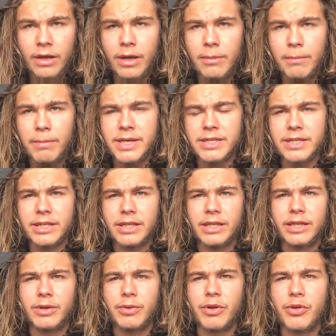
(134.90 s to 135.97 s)

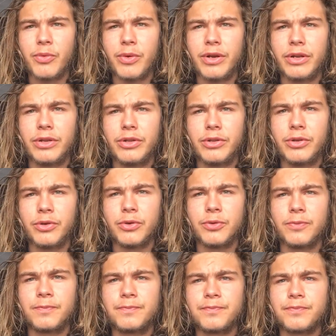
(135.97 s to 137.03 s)
basically what you want to do
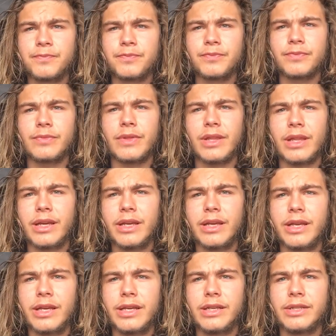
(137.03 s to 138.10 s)

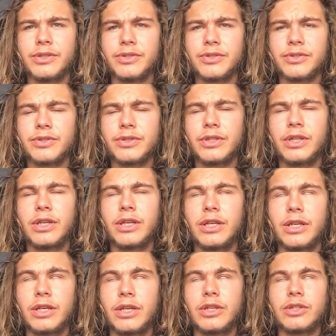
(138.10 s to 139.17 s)
is,
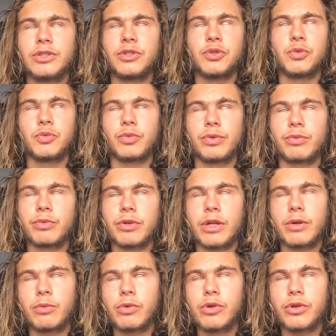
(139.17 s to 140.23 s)
so you're going
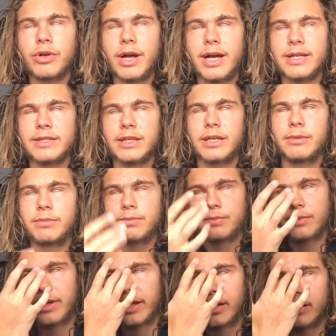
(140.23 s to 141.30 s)
to roll your eyes up
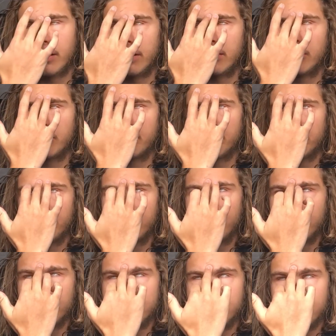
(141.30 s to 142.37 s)
like a little bit,
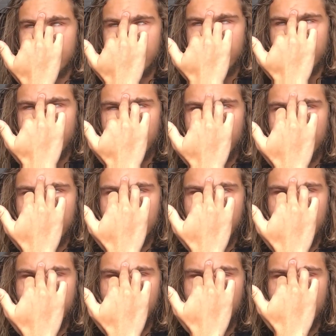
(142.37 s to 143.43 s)
focusing like
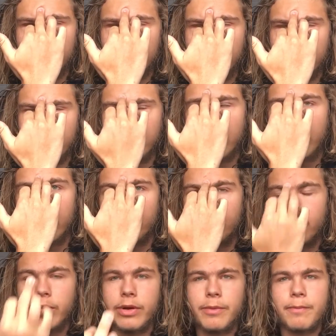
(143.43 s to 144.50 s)
around your third eye
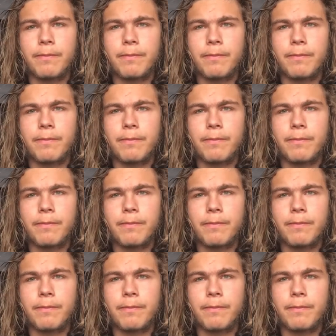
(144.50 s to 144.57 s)
point.